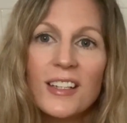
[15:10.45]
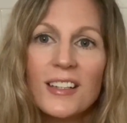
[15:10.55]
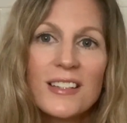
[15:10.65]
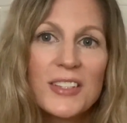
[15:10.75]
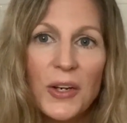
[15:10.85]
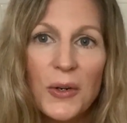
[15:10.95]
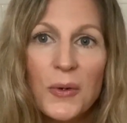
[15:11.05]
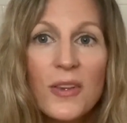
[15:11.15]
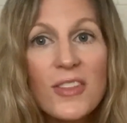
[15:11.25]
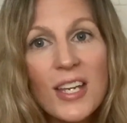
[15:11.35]

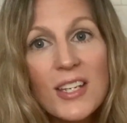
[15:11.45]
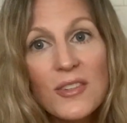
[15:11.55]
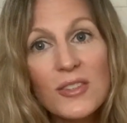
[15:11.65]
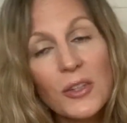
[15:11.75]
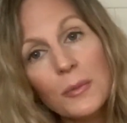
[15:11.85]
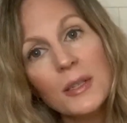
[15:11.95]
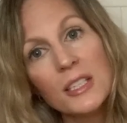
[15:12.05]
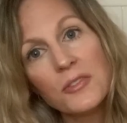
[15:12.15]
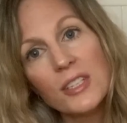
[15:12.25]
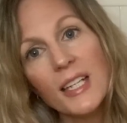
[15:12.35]
So thank you so much
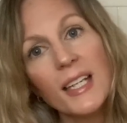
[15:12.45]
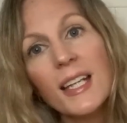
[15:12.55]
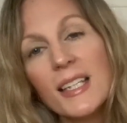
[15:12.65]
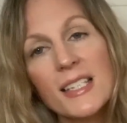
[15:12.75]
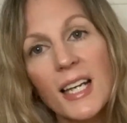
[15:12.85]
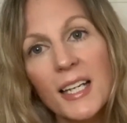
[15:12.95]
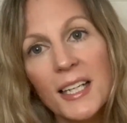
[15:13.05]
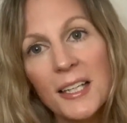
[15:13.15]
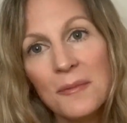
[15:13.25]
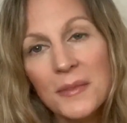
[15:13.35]
for taking the
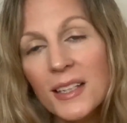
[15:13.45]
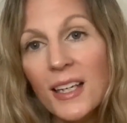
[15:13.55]
time.